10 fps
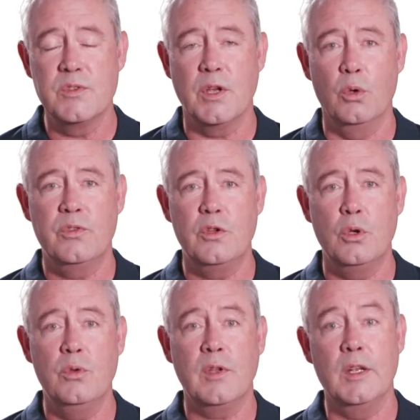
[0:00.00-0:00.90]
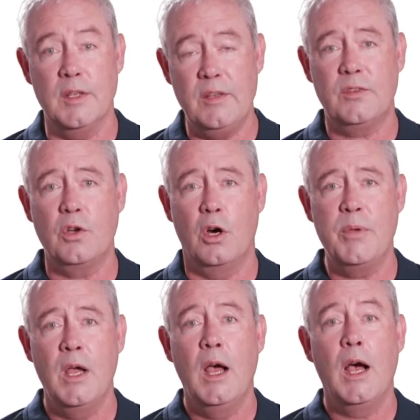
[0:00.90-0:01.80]
results, use a
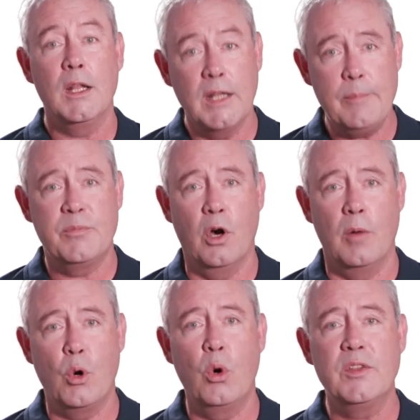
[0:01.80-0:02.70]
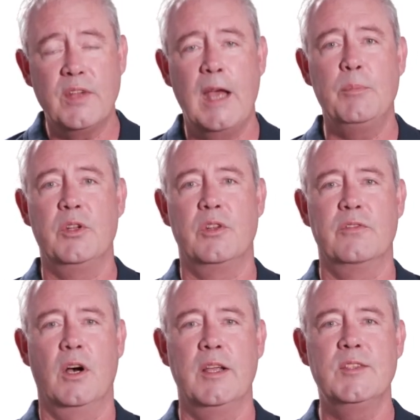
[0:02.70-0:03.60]
desktop, a laptop or a tablet
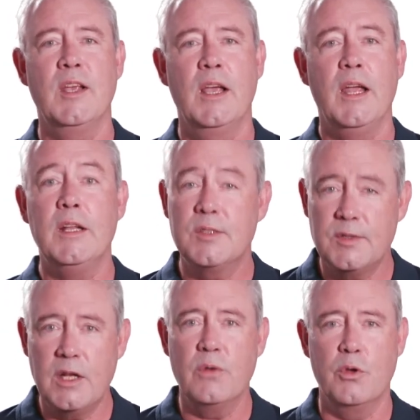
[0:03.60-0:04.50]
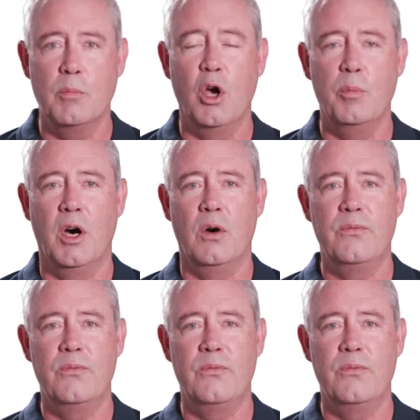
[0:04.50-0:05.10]
device instead of your mobile